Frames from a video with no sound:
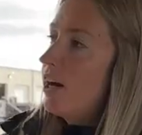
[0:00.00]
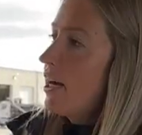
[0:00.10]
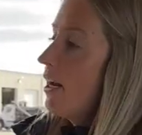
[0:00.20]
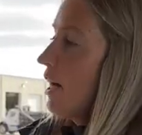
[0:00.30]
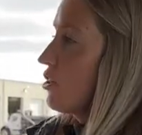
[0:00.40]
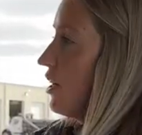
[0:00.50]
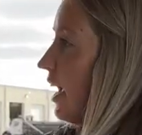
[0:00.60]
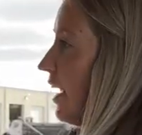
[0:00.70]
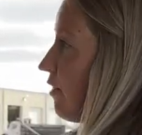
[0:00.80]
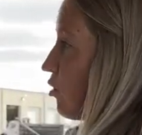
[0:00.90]
I can actually
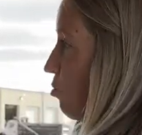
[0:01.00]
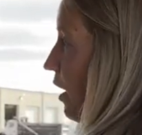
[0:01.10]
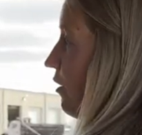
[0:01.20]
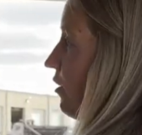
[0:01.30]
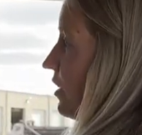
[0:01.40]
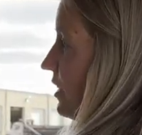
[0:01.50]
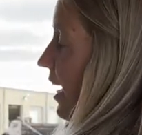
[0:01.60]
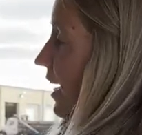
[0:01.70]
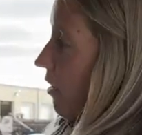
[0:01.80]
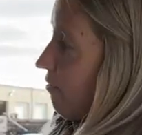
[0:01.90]
hang those bridle hooks that
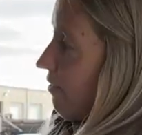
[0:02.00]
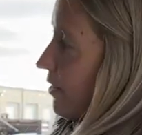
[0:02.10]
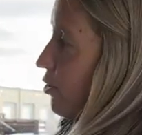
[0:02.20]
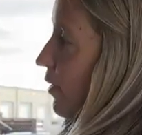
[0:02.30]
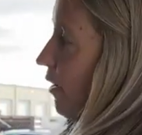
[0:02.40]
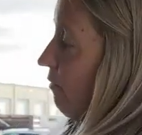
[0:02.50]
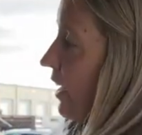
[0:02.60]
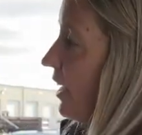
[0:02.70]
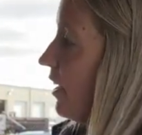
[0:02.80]
hang on a fence rail right